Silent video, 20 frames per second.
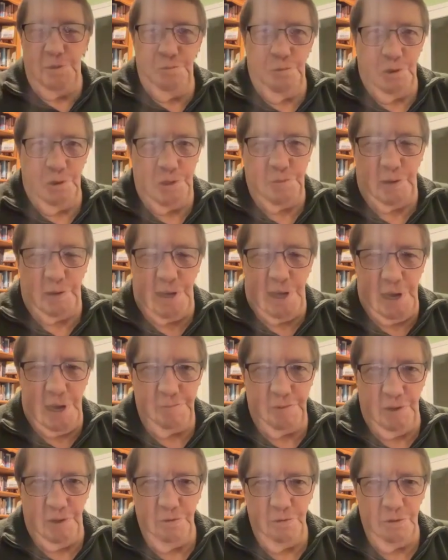what's been
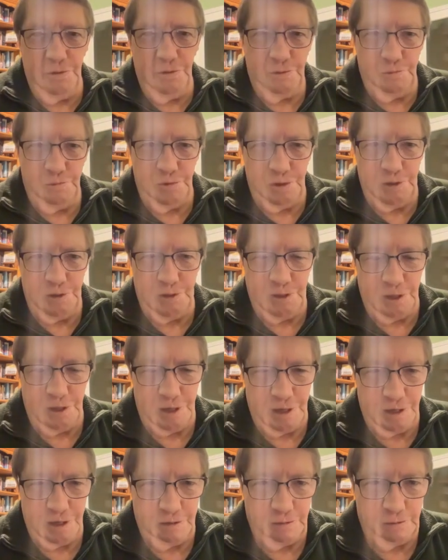happening with
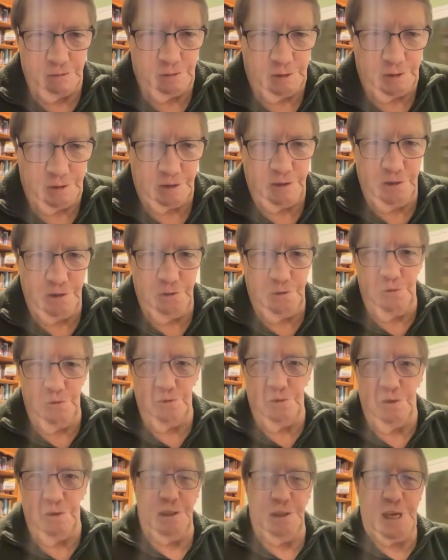the
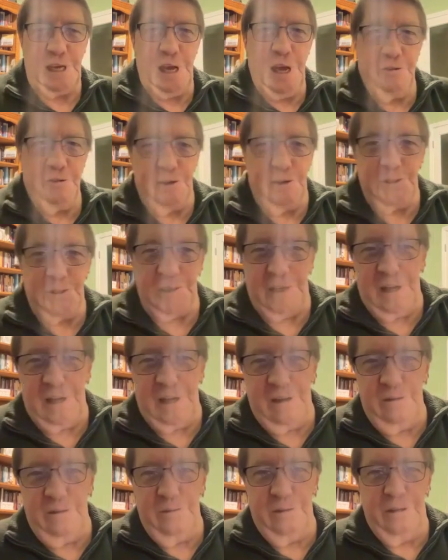new Congress and
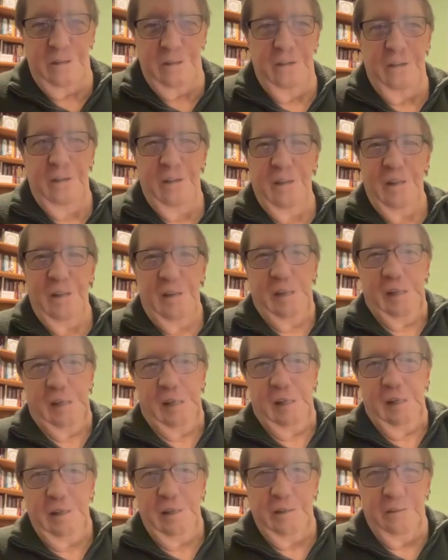how they're
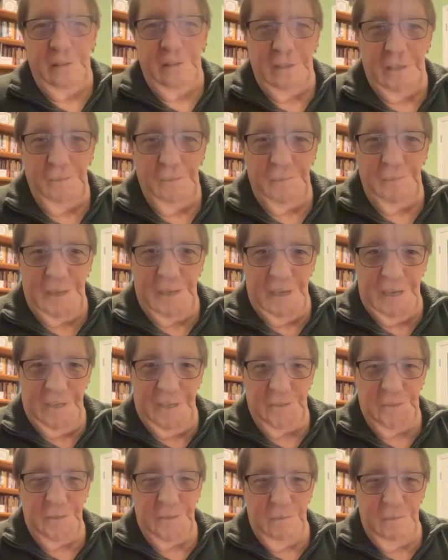
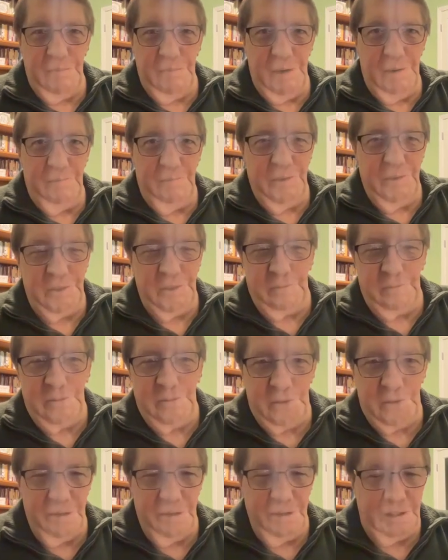eliminating some members from
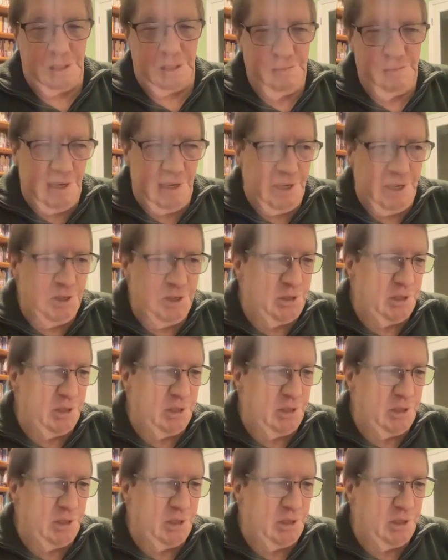certain committees.